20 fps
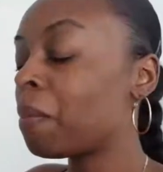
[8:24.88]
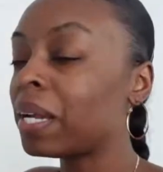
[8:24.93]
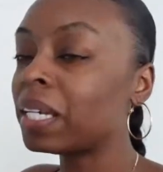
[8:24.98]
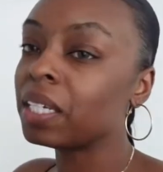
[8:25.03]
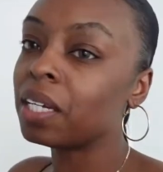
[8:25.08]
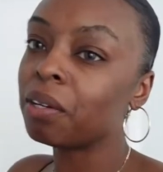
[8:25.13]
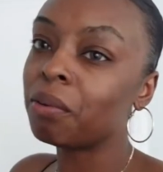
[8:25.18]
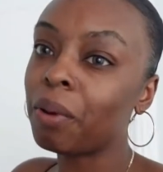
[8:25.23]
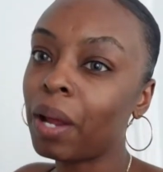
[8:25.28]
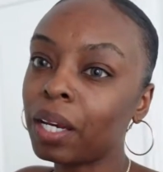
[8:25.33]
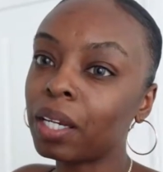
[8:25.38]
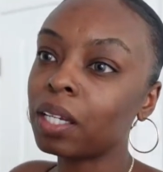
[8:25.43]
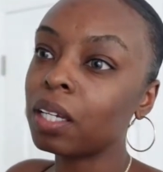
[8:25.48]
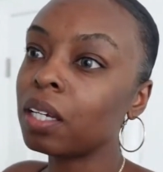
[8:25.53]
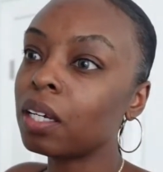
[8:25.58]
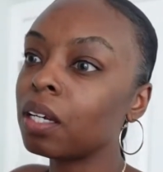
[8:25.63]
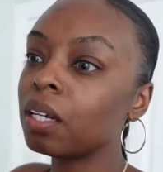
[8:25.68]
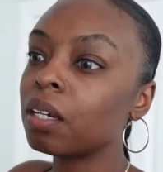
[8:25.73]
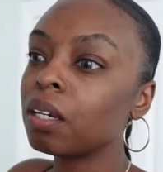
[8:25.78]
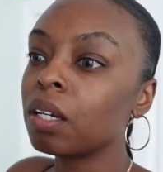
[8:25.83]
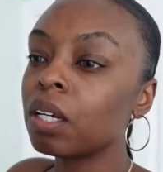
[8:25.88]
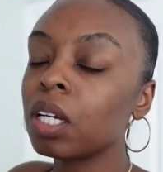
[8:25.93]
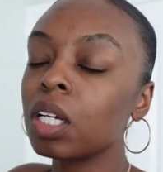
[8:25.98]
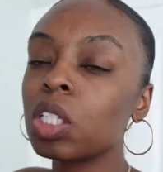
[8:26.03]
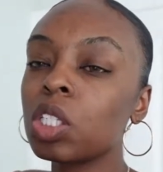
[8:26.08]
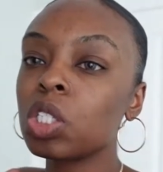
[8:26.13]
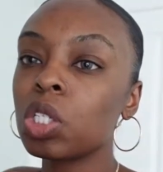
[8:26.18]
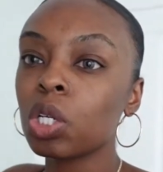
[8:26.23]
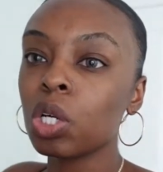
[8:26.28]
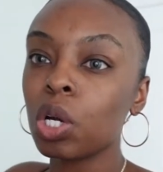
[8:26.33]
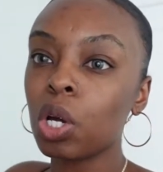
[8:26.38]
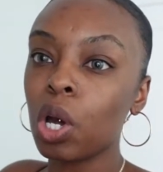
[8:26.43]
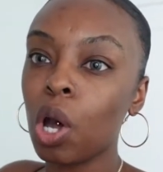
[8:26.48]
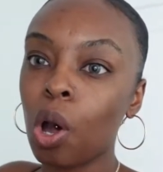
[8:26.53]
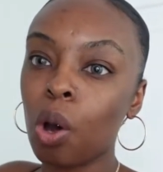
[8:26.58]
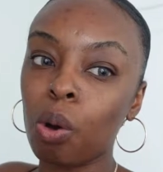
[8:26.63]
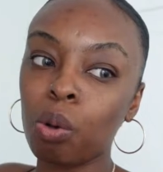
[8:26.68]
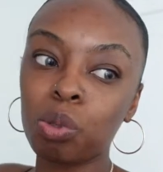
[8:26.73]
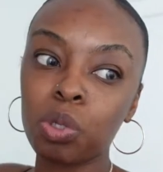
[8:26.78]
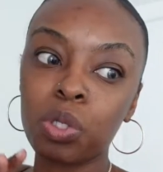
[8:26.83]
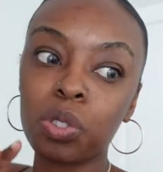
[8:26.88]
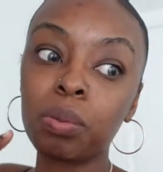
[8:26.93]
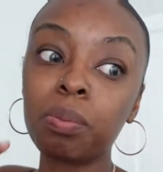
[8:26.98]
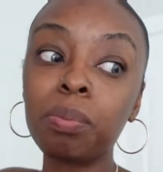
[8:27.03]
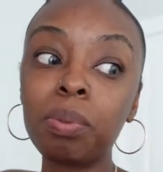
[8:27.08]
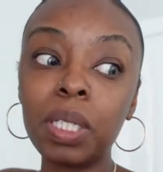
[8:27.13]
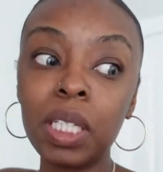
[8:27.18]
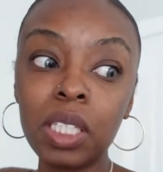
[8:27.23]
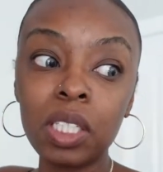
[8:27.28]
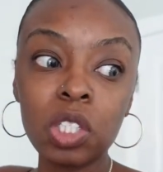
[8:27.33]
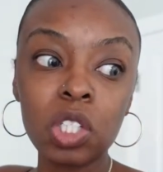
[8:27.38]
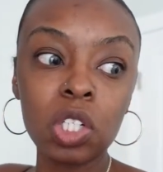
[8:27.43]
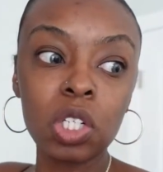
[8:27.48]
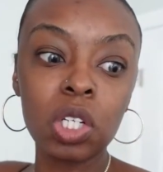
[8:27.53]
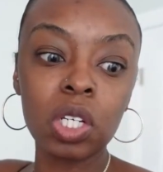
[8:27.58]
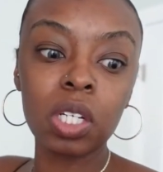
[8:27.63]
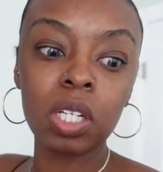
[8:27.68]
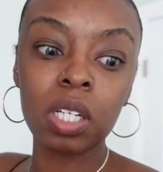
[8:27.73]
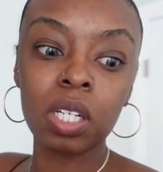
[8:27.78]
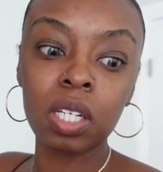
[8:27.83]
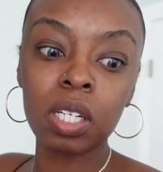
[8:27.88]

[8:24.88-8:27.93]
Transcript: About to get ready to go to the beach.